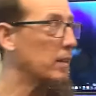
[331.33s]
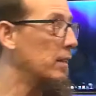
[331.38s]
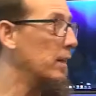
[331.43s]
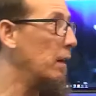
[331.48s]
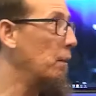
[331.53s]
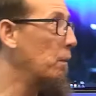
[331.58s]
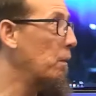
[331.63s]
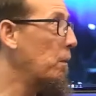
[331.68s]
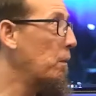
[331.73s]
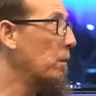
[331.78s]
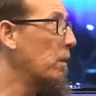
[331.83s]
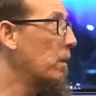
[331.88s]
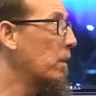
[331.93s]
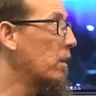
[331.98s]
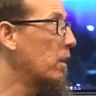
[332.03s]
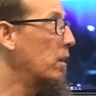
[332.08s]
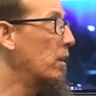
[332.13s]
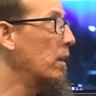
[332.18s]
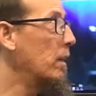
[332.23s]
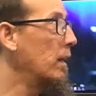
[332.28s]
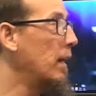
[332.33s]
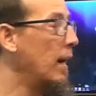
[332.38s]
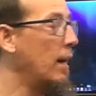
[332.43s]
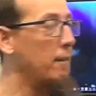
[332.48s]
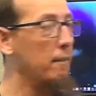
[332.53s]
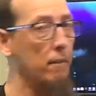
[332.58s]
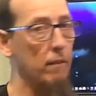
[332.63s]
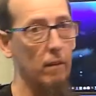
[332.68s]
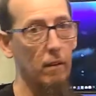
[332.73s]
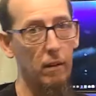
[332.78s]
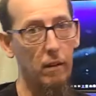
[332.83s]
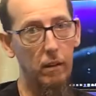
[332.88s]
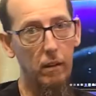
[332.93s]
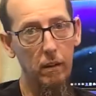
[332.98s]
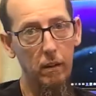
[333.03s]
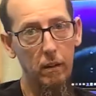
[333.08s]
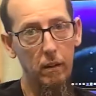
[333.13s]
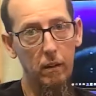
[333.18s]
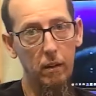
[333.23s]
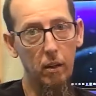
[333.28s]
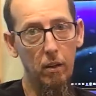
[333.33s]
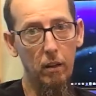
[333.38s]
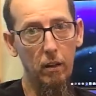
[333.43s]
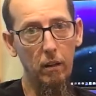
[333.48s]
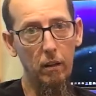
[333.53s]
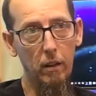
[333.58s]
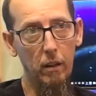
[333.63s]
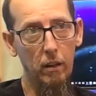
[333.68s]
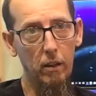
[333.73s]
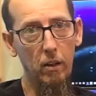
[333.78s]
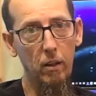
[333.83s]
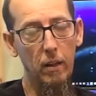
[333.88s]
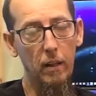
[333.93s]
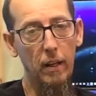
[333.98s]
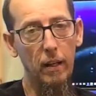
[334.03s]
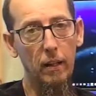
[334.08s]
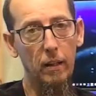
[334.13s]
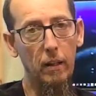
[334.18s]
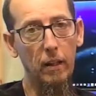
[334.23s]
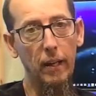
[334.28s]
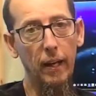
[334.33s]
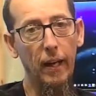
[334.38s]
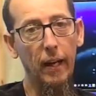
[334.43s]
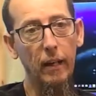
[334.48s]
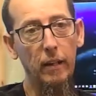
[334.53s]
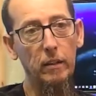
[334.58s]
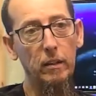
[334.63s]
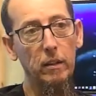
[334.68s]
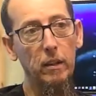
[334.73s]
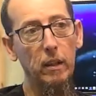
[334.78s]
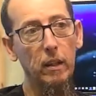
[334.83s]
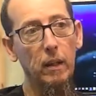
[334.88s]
And I went with the 3900X